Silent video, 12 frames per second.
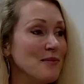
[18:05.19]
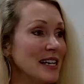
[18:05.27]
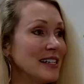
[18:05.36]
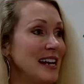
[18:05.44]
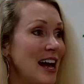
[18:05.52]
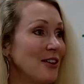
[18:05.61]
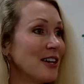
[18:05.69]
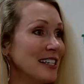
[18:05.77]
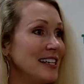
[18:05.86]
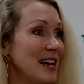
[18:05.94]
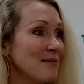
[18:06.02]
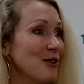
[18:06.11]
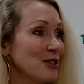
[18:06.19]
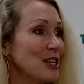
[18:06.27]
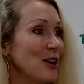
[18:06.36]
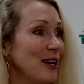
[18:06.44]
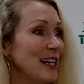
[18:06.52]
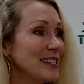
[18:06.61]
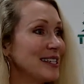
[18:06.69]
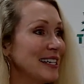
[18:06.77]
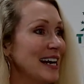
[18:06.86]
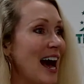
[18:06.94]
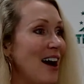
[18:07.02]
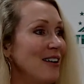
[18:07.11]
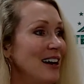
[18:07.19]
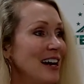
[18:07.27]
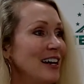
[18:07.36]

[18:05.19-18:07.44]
because now they're going to take it more seriously now.